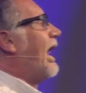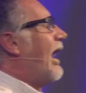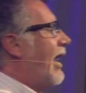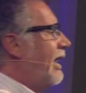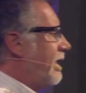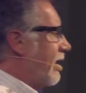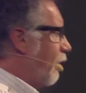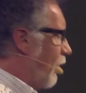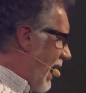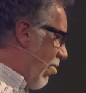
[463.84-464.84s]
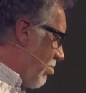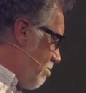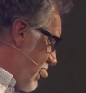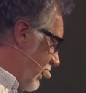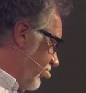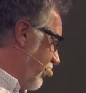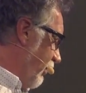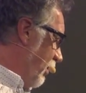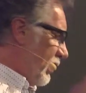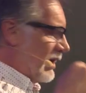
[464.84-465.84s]
And uh, we are a mixed
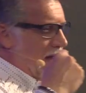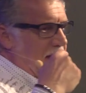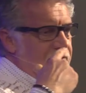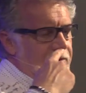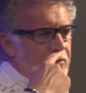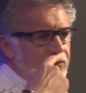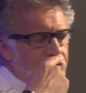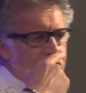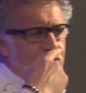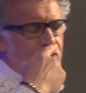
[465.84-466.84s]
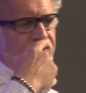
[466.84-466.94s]
group in here. Some of you have